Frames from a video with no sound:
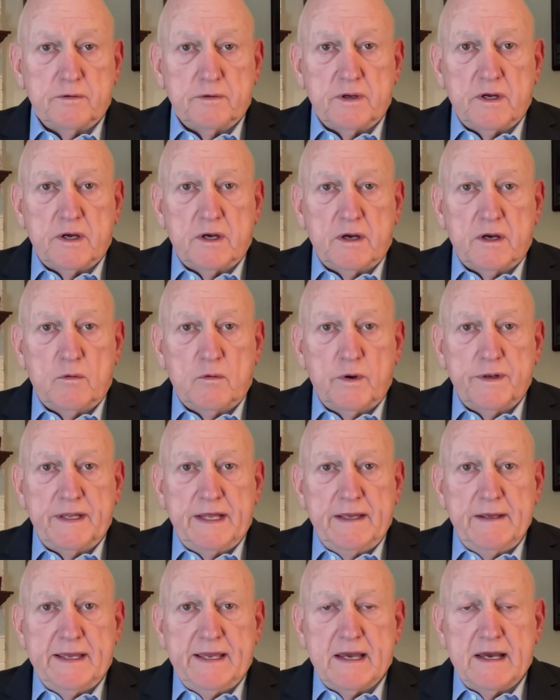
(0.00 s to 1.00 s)
when
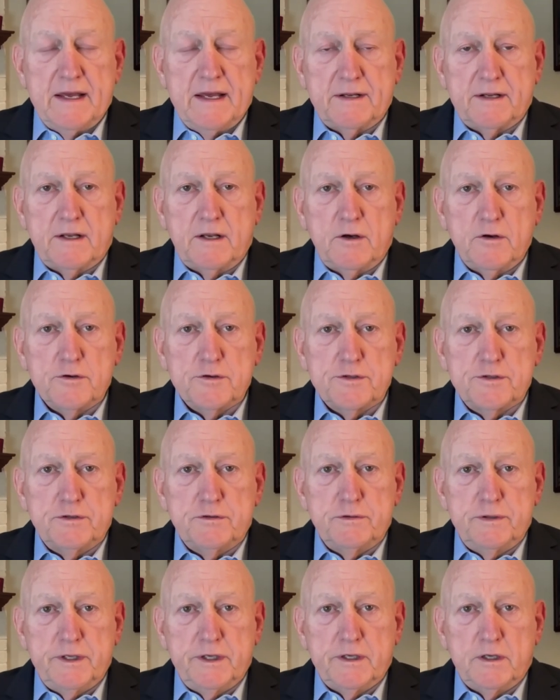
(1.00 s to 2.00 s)
they got close
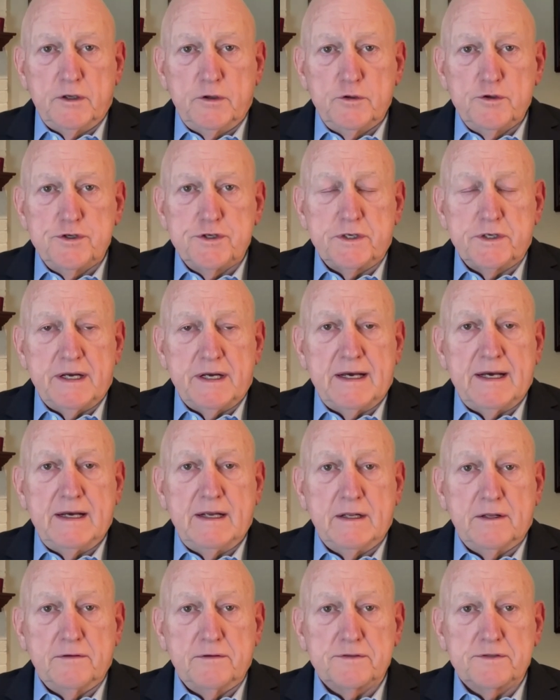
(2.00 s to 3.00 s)
to the Aleutian
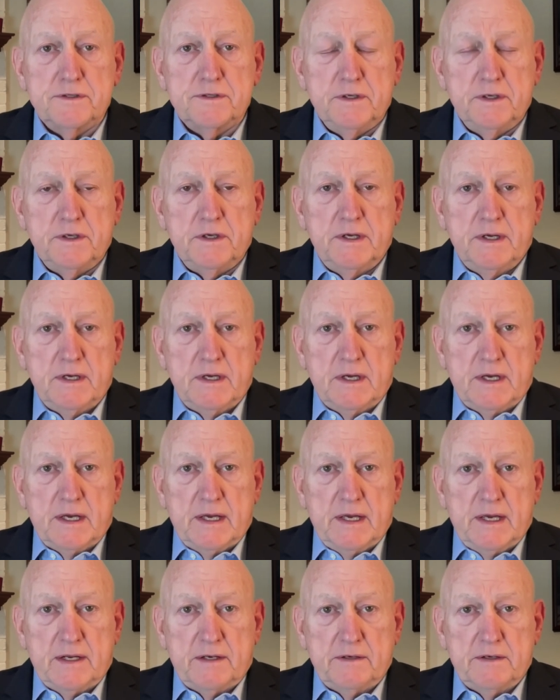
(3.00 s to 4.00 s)
Islands
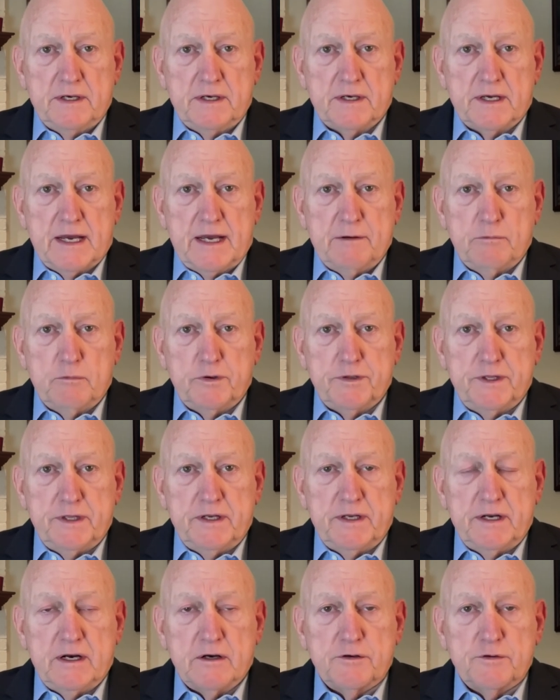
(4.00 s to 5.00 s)
and got
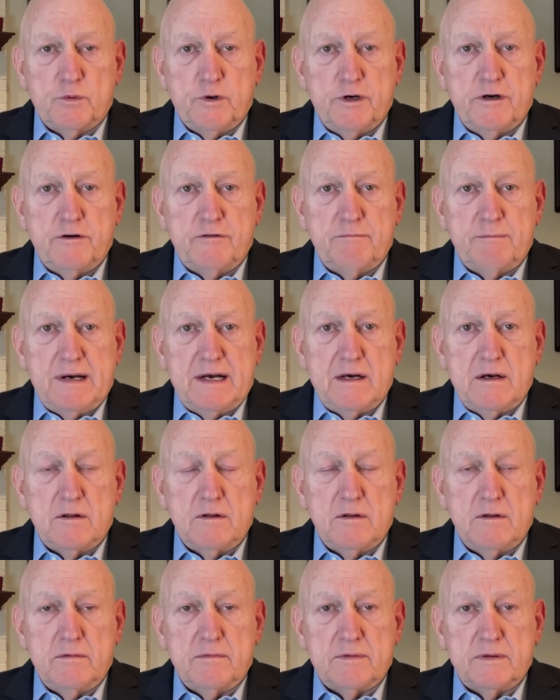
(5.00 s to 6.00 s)
within our
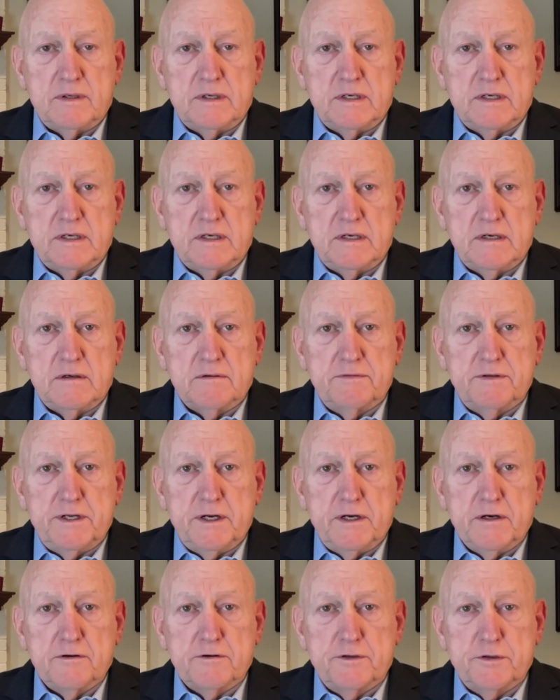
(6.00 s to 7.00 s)
12-mile
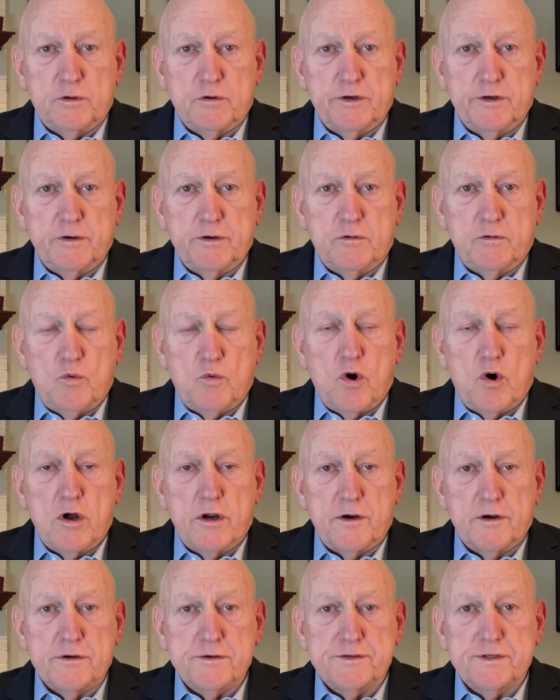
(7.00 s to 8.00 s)
territorial
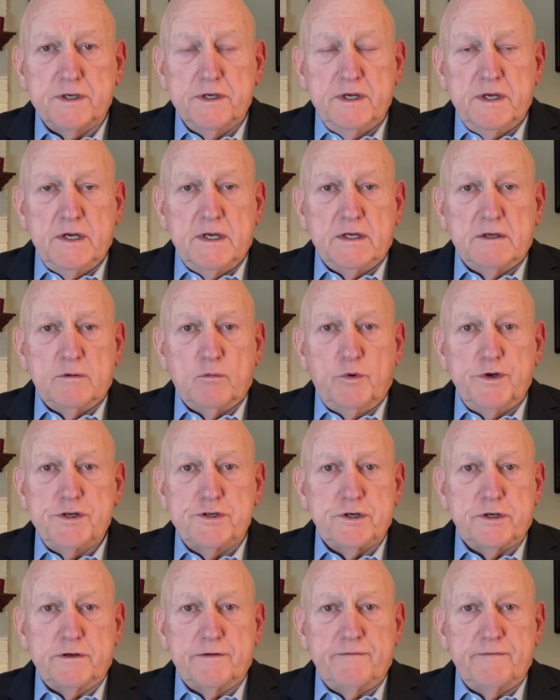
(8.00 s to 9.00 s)
waters, we
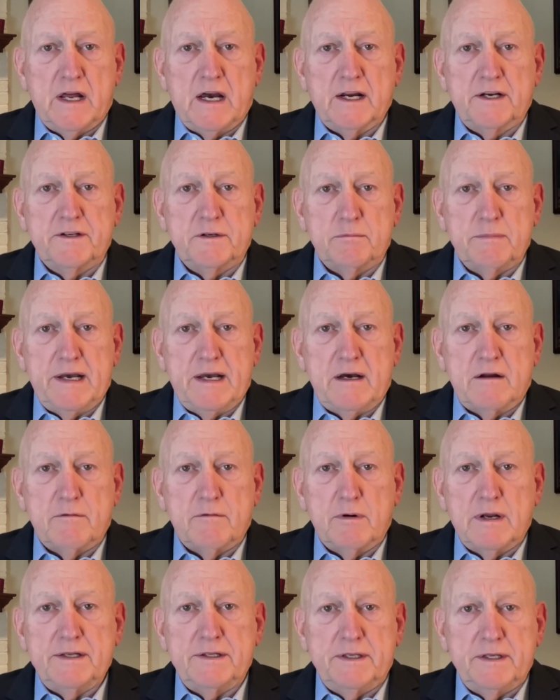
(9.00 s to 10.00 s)
should have knocked them out
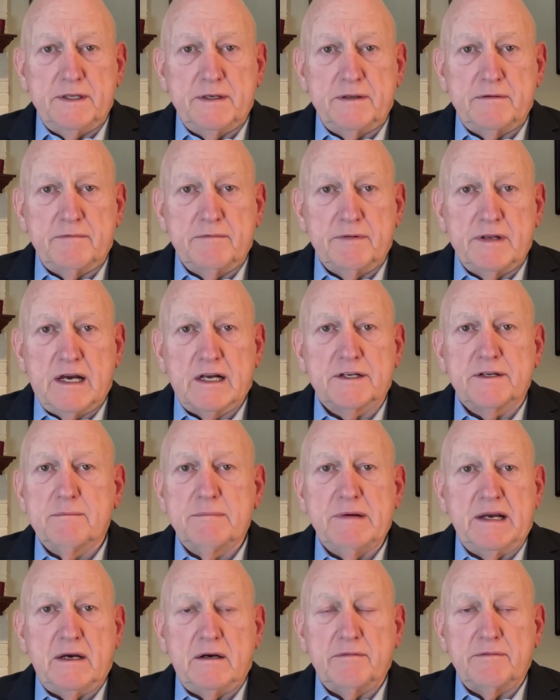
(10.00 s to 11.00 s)
right then. Knock them
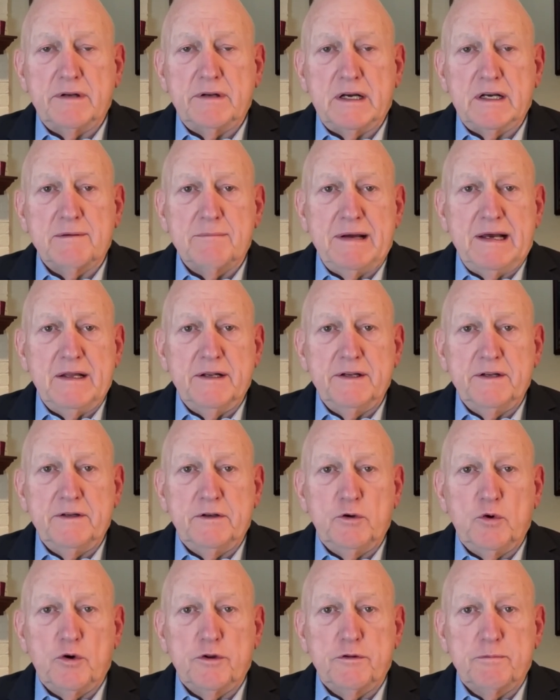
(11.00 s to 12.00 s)
out in the
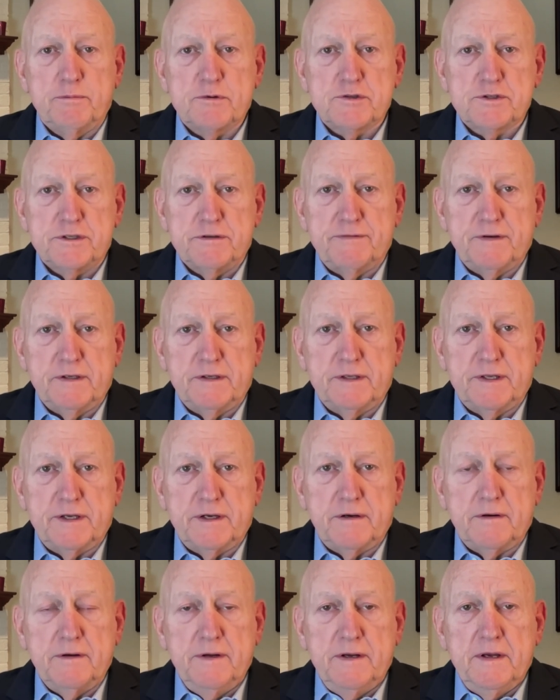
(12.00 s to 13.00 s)
North Pacific
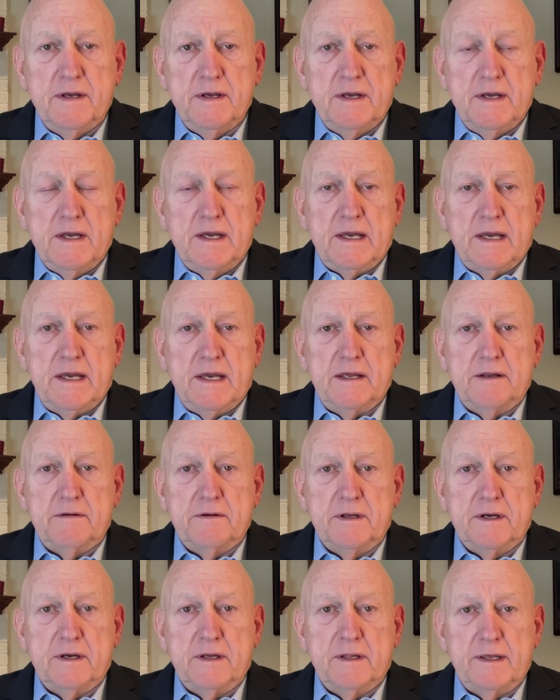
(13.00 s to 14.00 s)
there, and
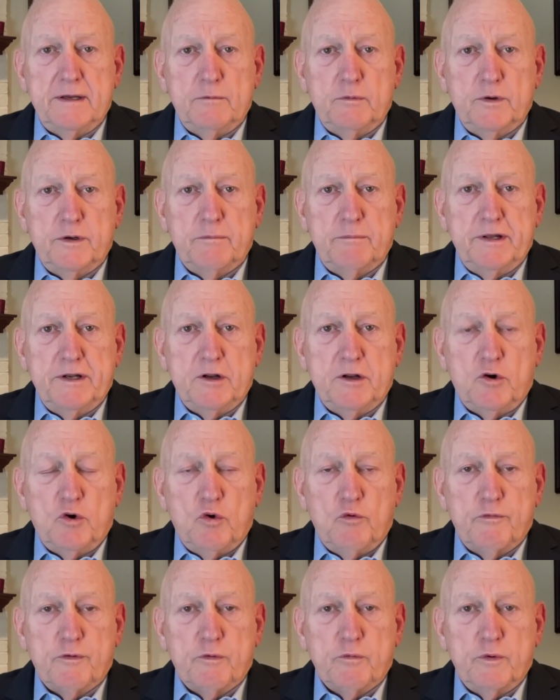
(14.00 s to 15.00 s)
it would have been
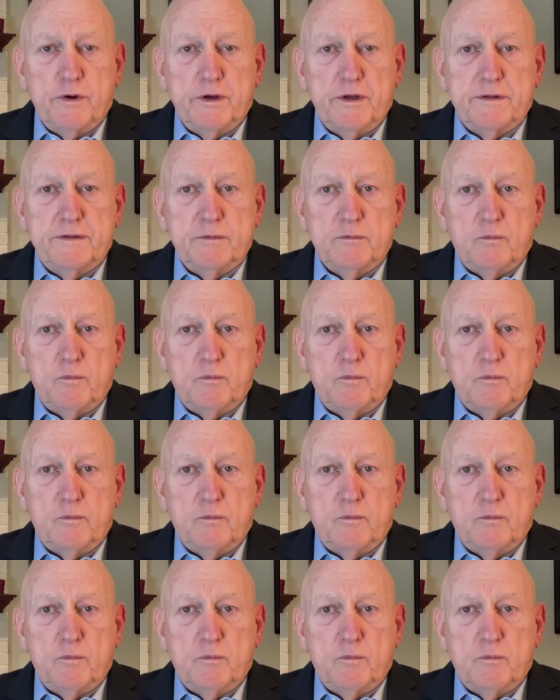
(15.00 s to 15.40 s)
over with.